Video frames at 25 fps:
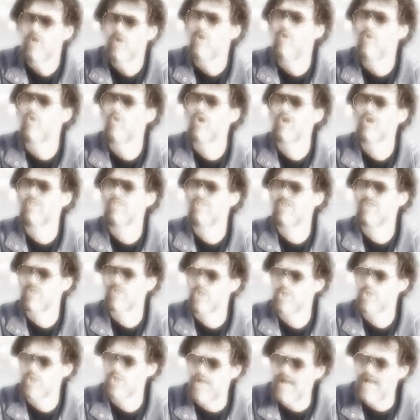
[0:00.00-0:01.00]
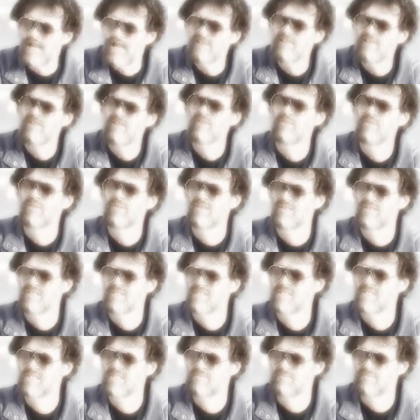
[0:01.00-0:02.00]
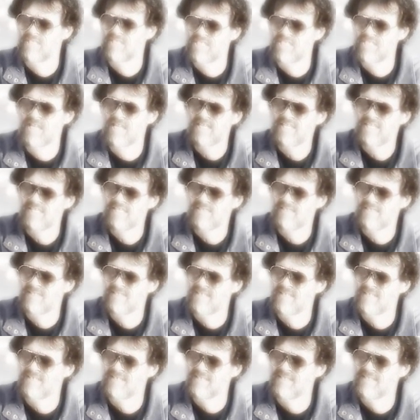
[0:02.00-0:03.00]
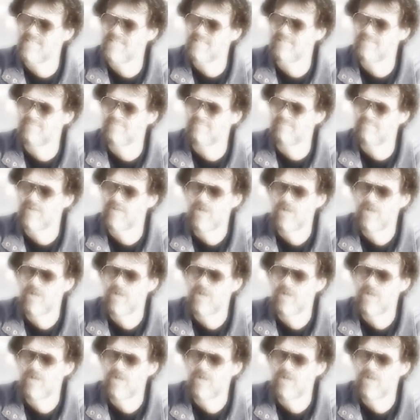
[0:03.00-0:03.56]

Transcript: or the shallowness of scientism